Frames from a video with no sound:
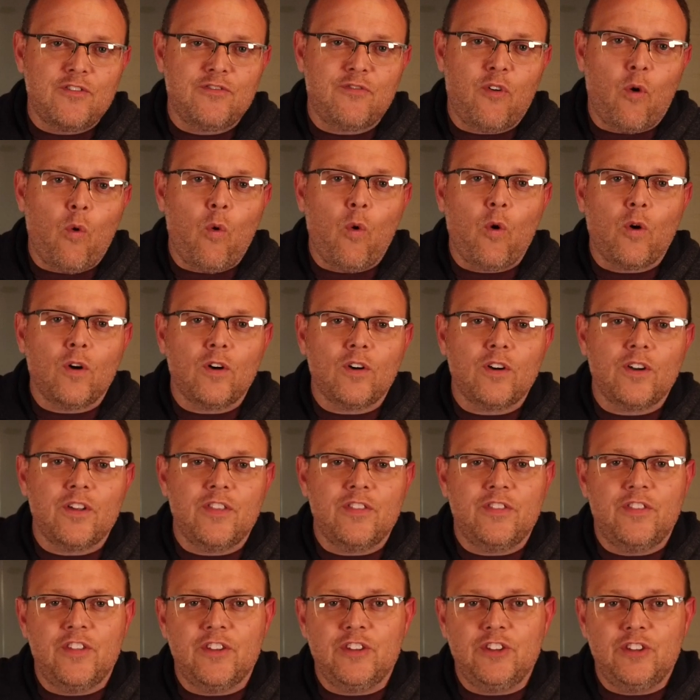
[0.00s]

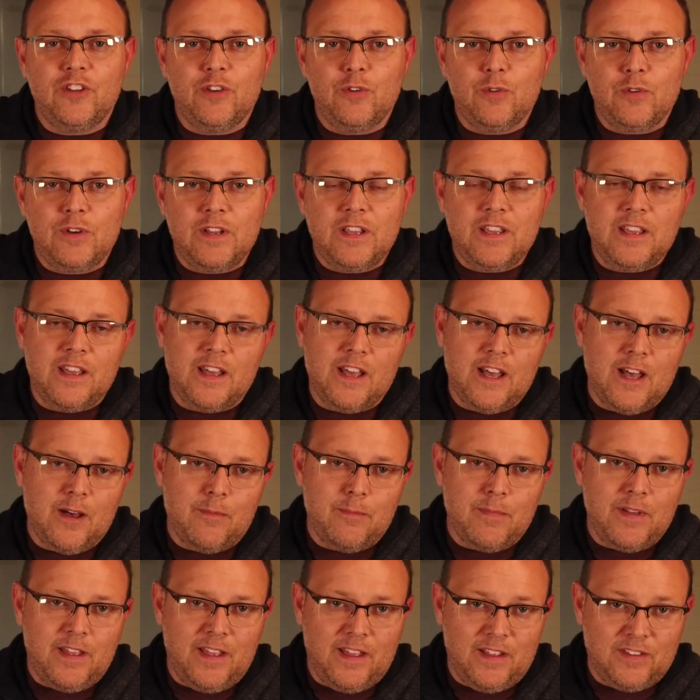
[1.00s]
for the
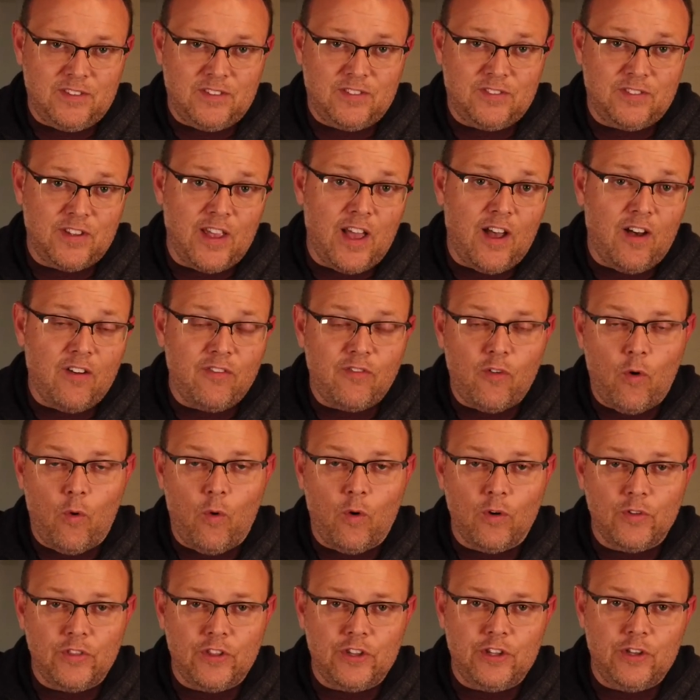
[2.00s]
UDM itself
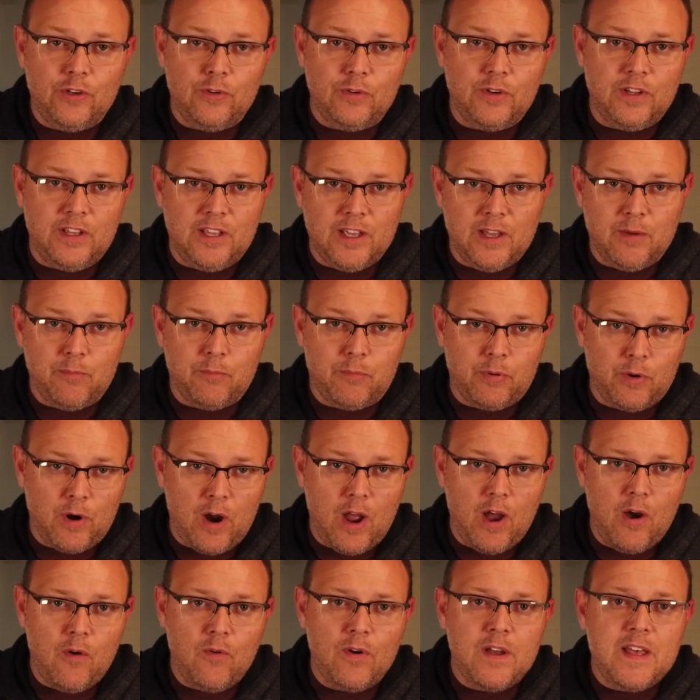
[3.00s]
or the UDM
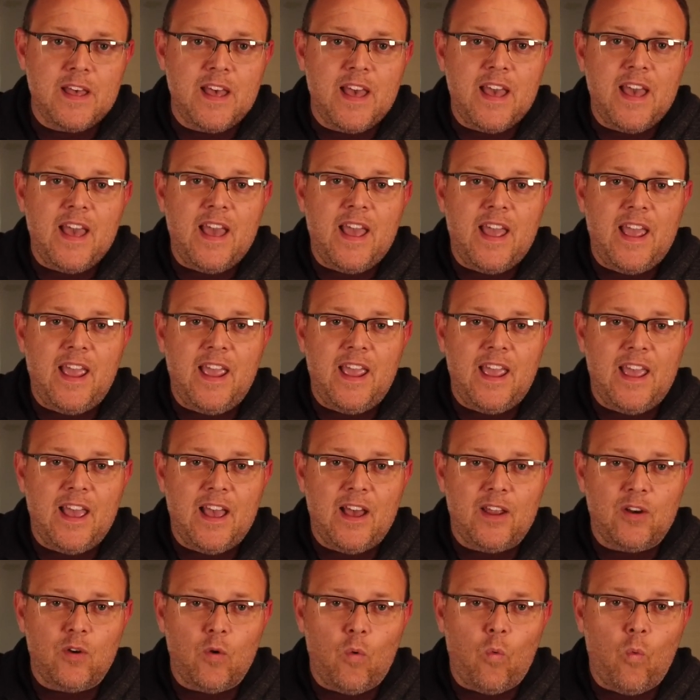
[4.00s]
Pro,
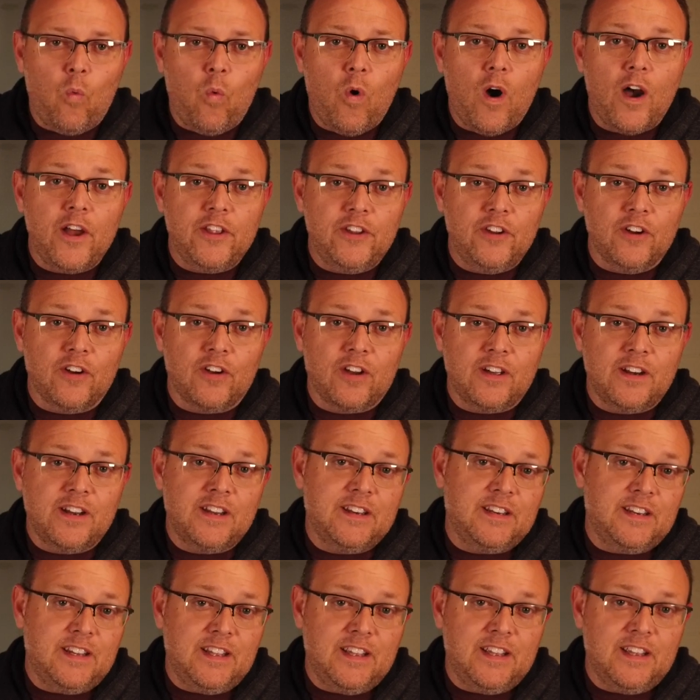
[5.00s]
and what you're
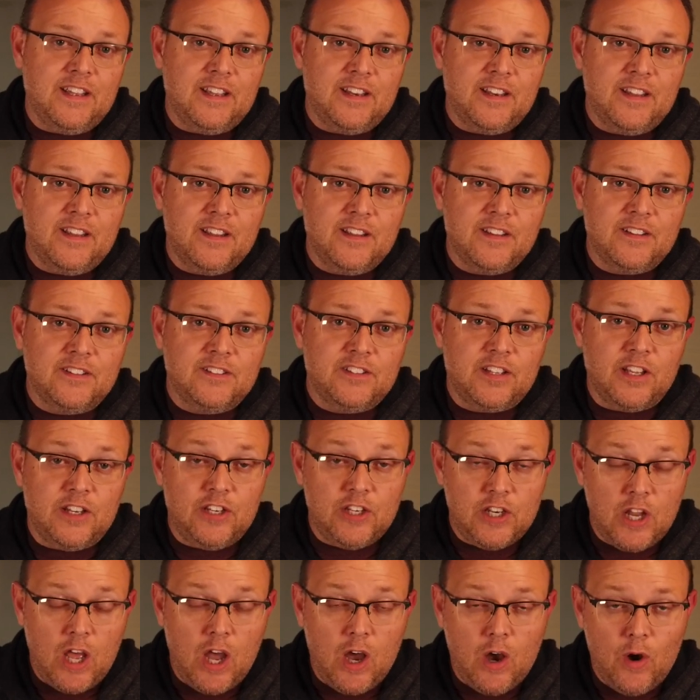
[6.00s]
going to need
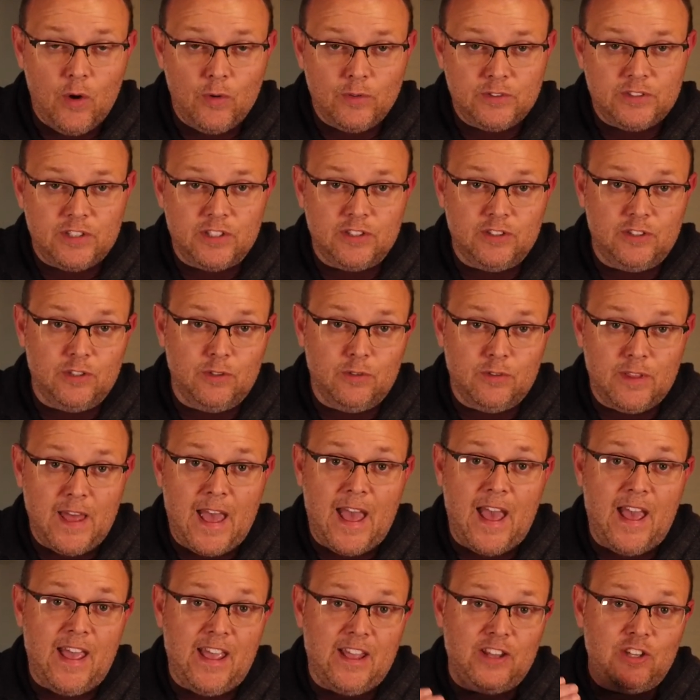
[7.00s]
to know to do
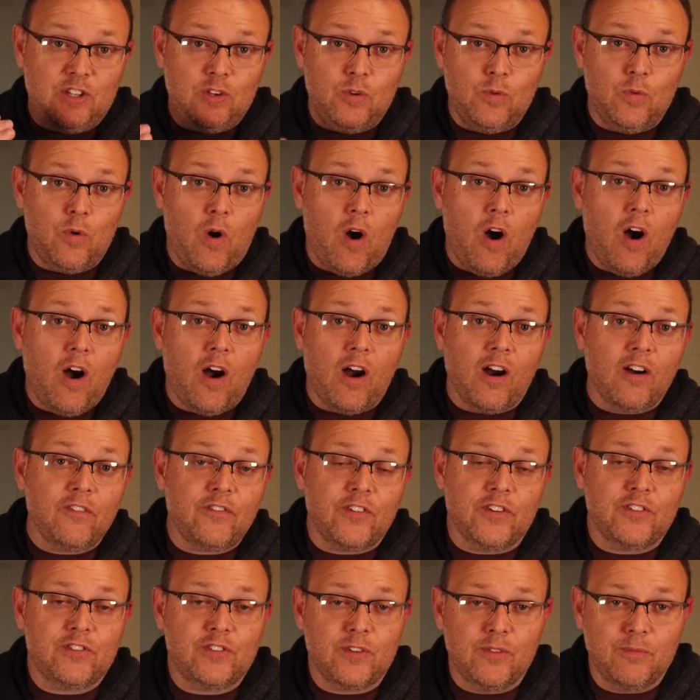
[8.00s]
that. And you
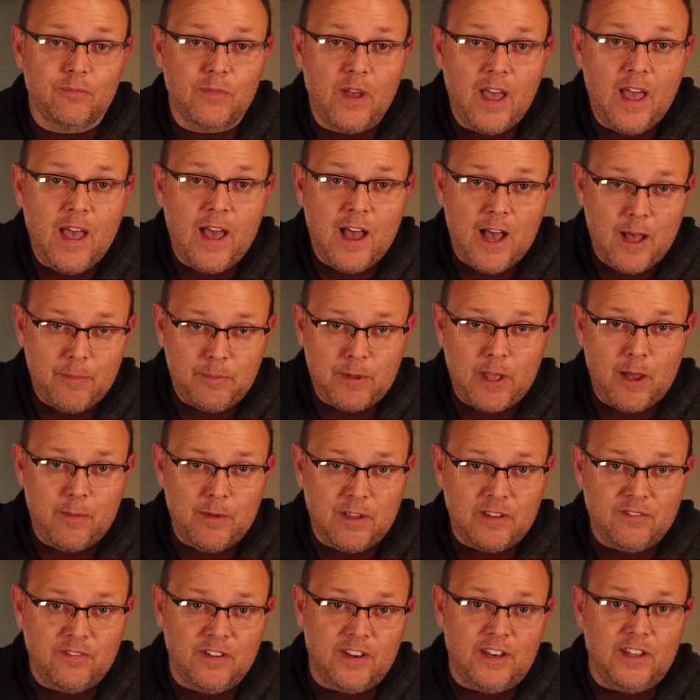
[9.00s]
are, for some
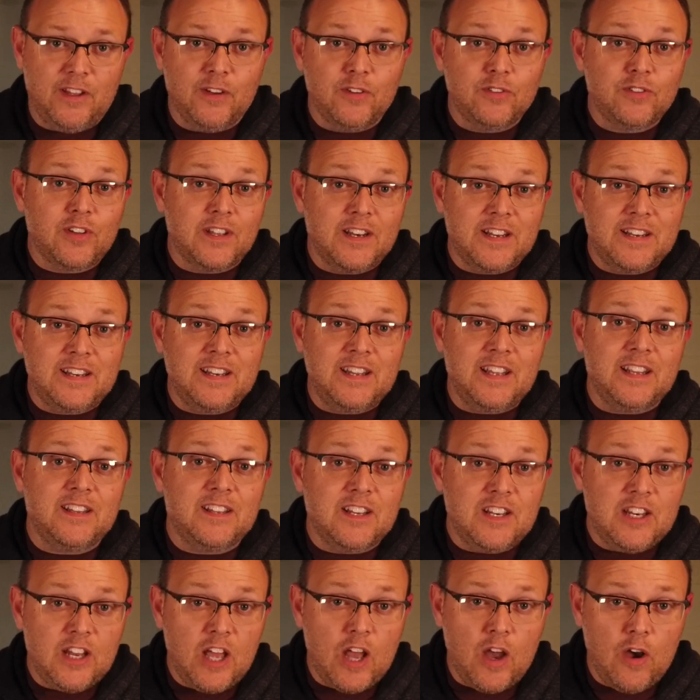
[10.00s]
upcoming videos, going to
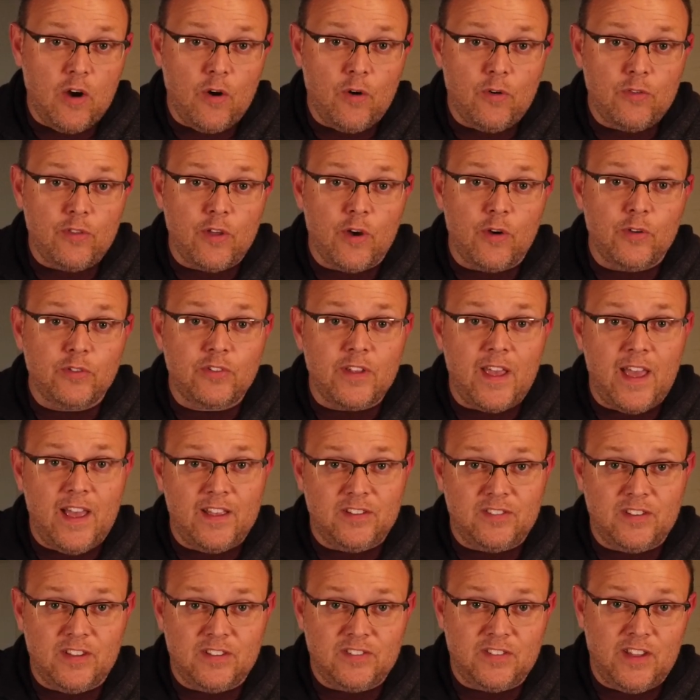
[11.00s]
need to know those
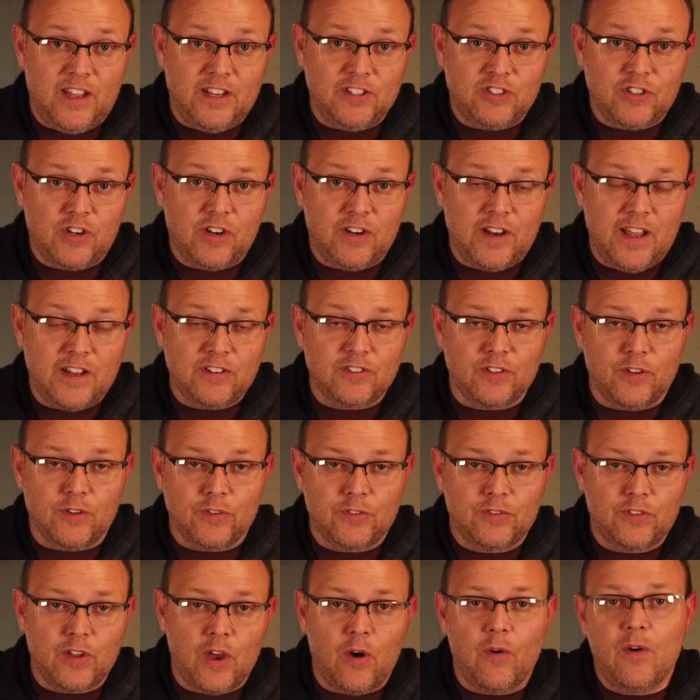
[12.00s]
SSH
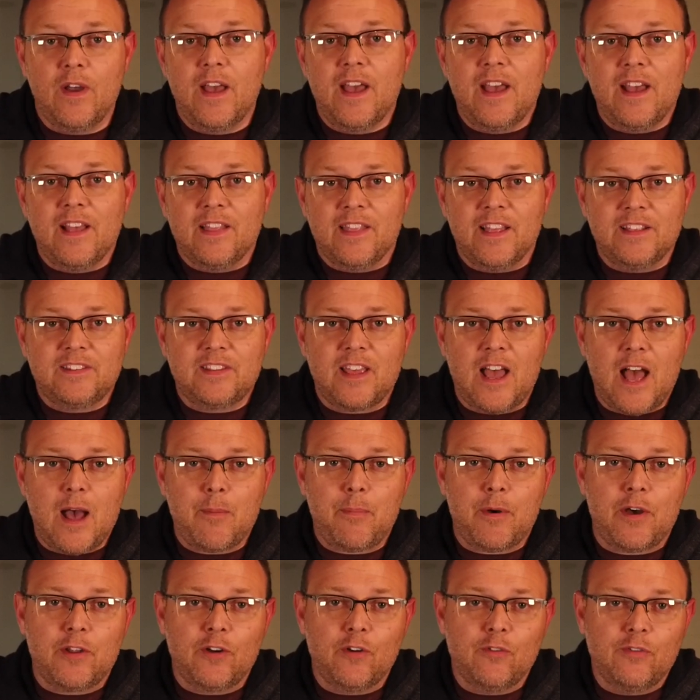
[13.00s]
credentials. So let's
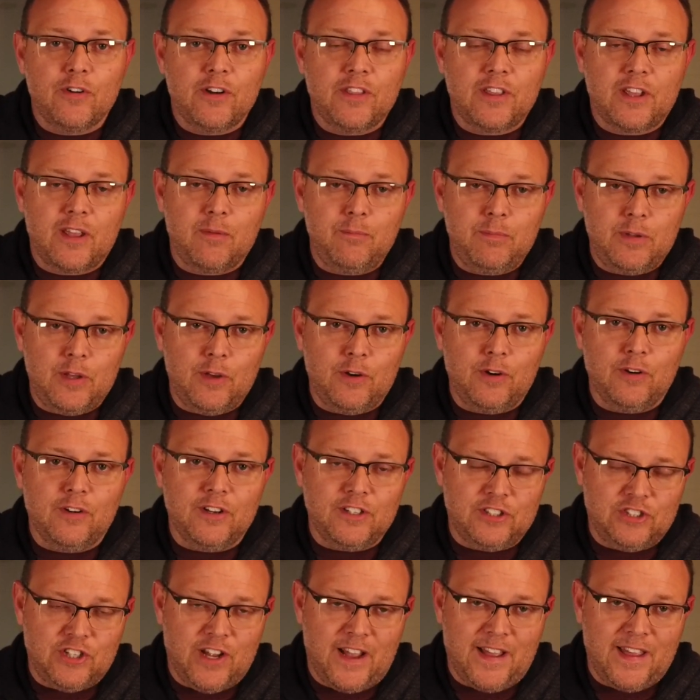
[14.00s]
hop on over to the
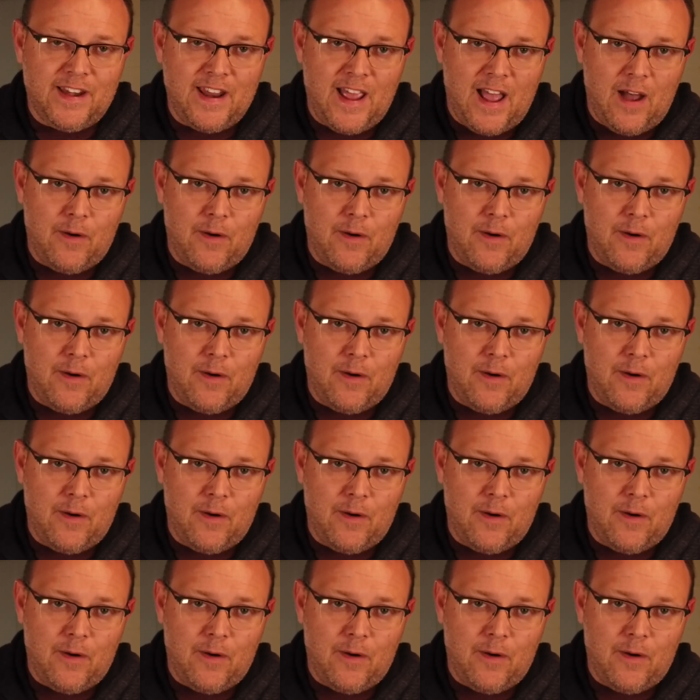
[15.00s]
computer and check